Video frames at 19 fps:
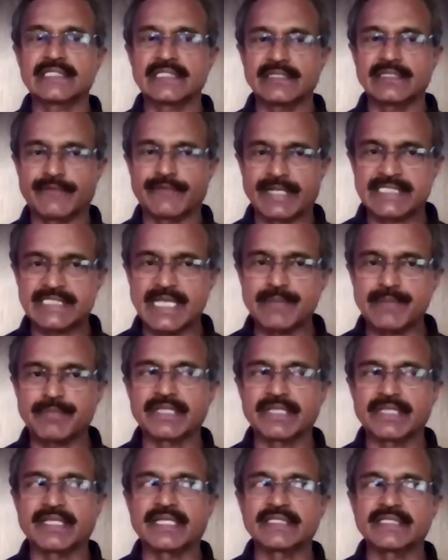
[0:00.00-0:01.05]
for example,
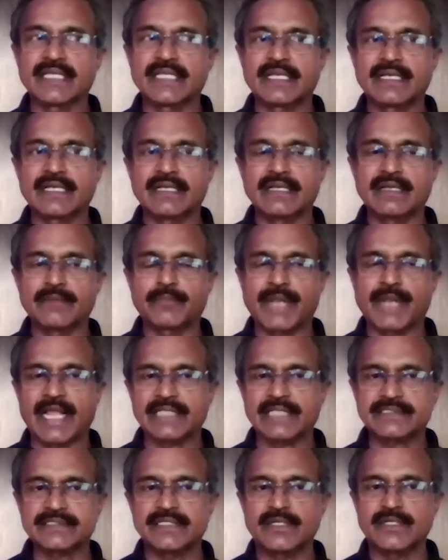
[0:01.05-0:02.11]
there is a
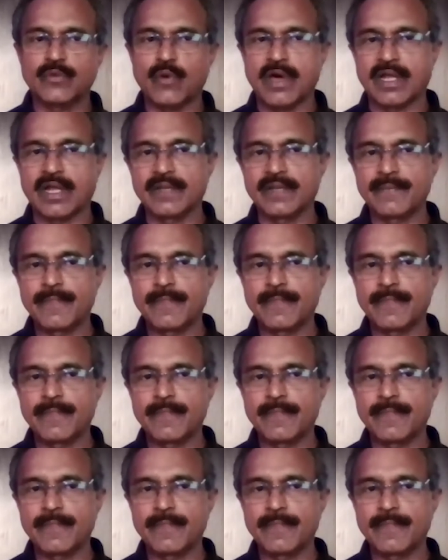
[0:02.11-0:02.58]
plastered wall.